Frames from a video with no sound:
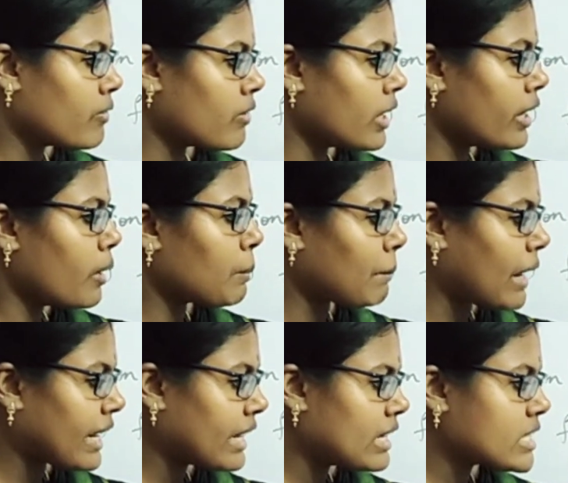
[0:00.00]
see here,
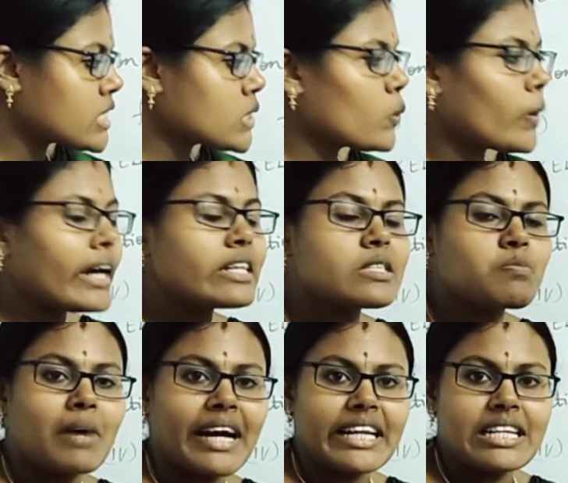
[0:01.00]
minus 2x
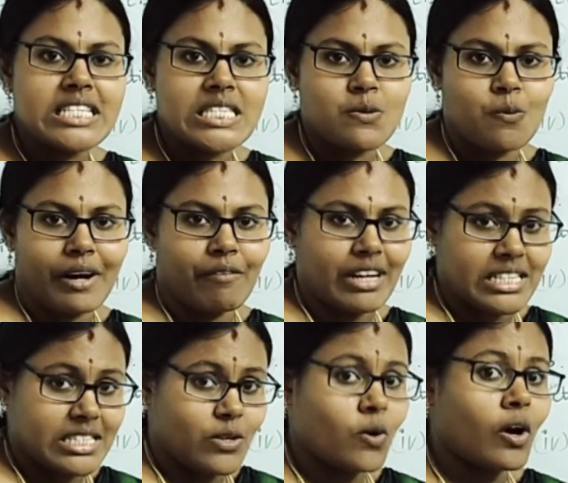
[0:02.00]
minus 5x.
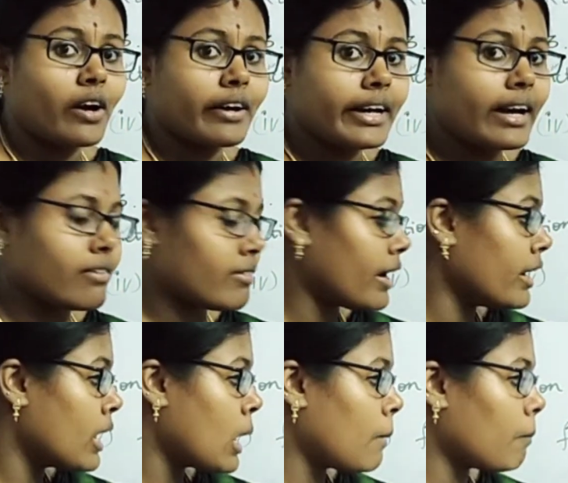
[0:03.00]
So already I said
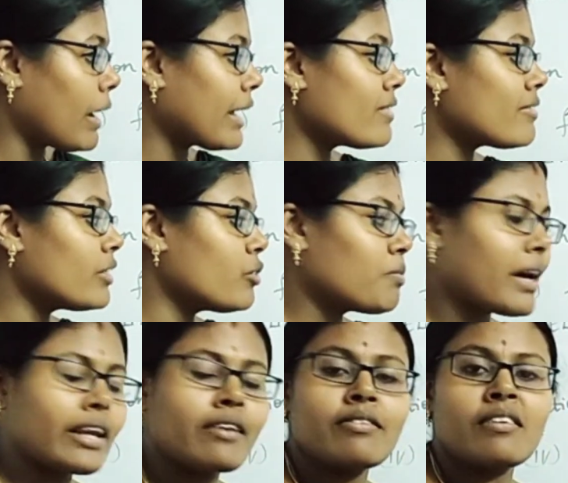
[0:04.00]
minus into
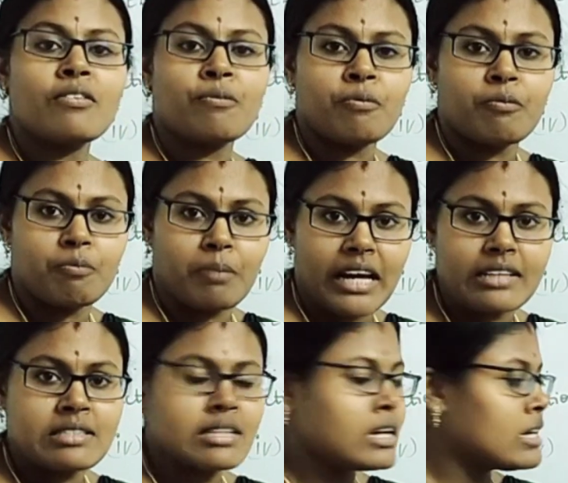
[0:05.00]
minus is
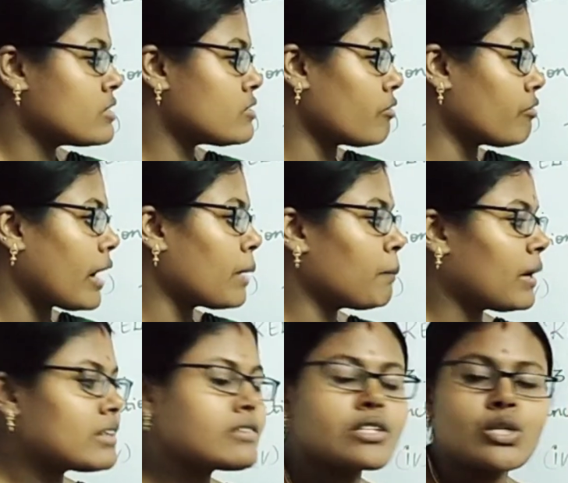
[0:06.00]
plus. So 5
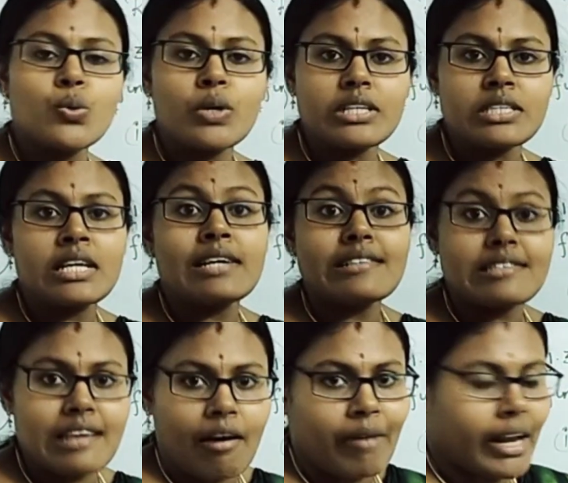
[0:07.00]
plus 2 is
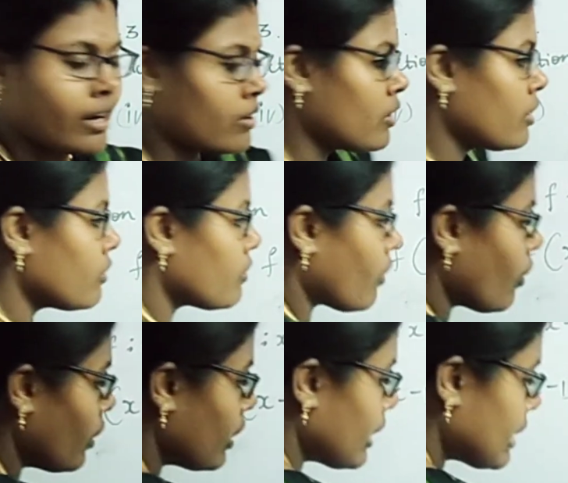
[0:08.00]
7.
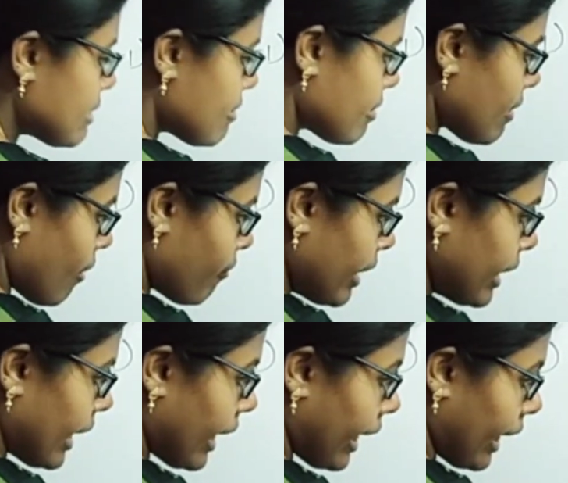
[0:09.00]
So
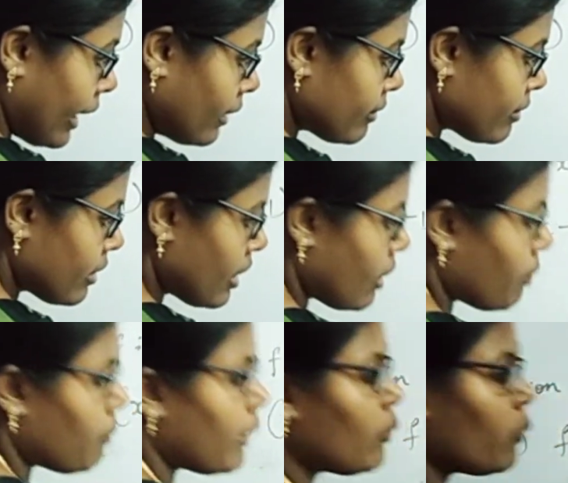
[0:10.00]
7x. But